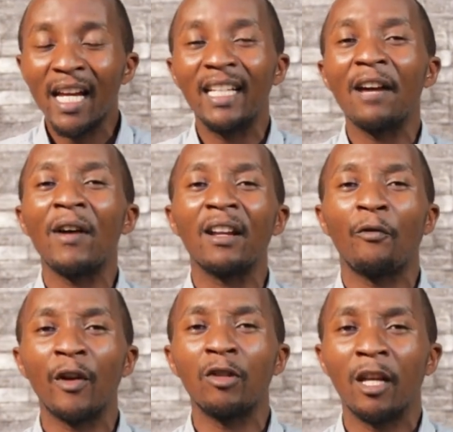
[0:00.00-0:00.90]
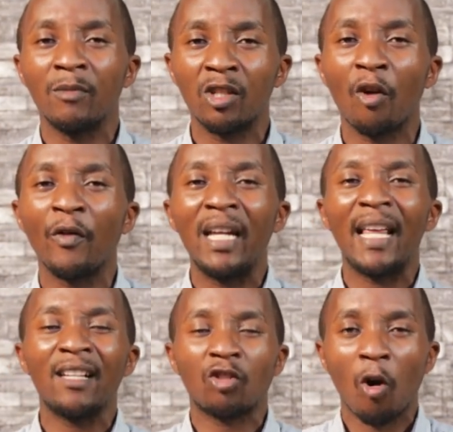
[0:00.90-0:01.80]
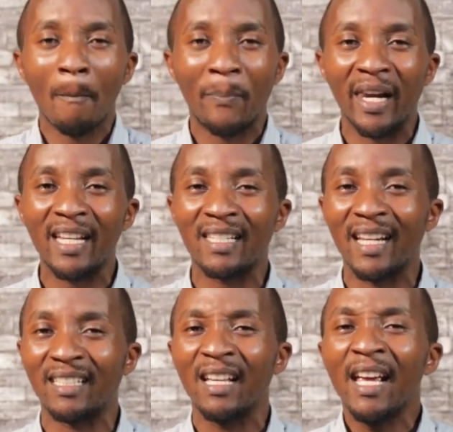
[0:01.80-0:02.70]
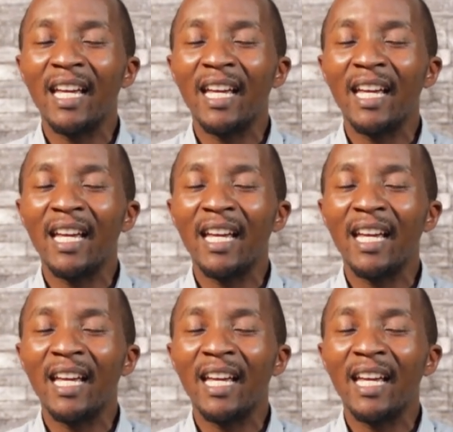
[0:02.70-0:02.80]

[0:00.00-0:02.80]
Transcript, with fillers: He never revealed himself in his completeness.